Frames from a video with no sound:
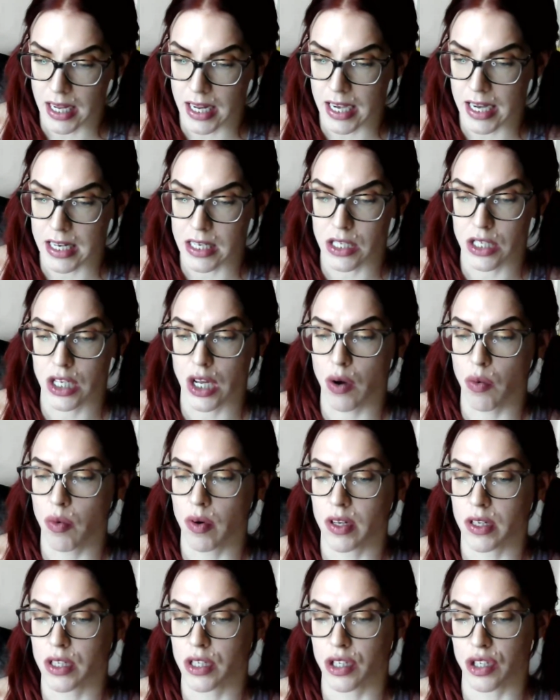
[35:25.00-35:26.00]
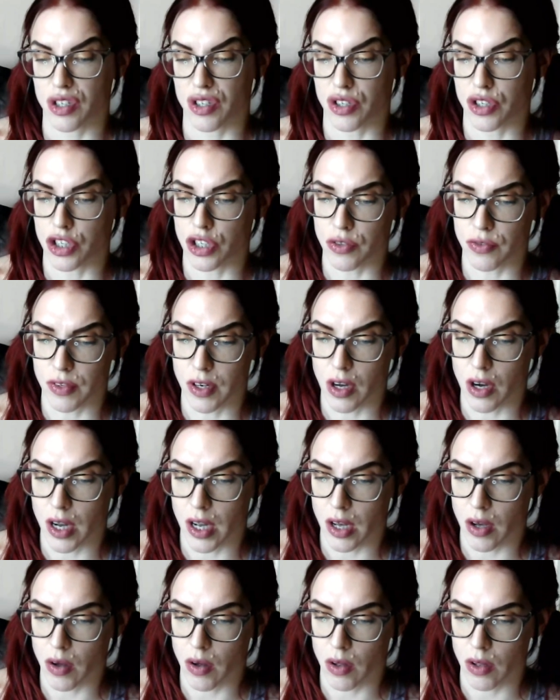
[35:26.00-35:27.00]
it is somewhat
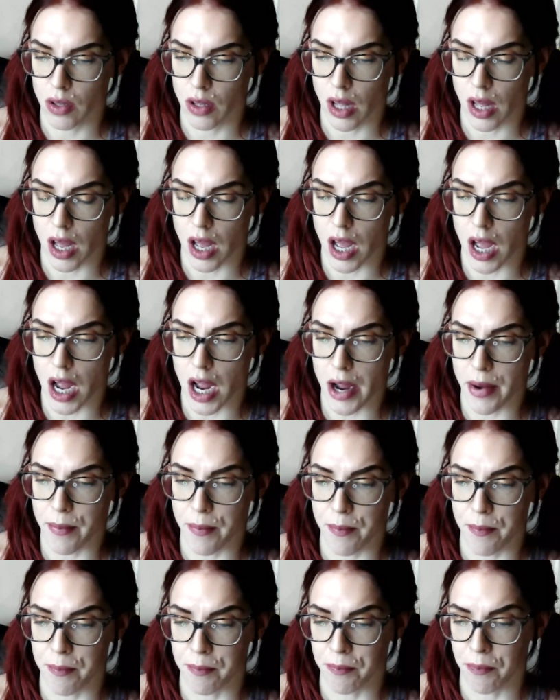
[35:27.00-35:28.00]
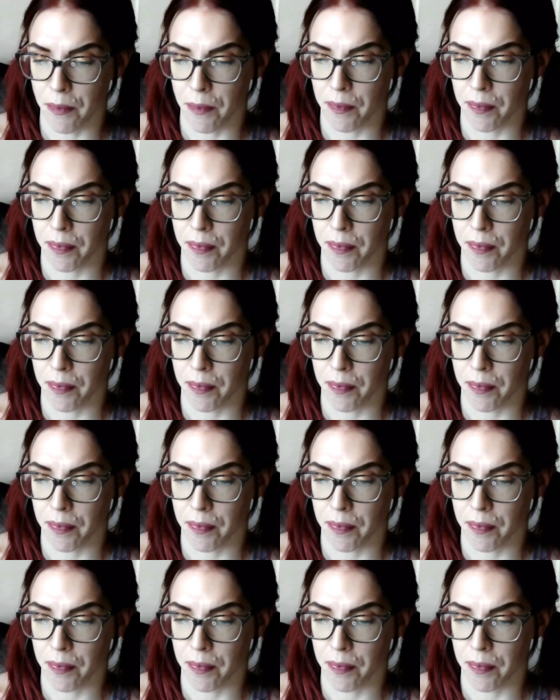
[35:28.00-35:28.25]
juvenile um,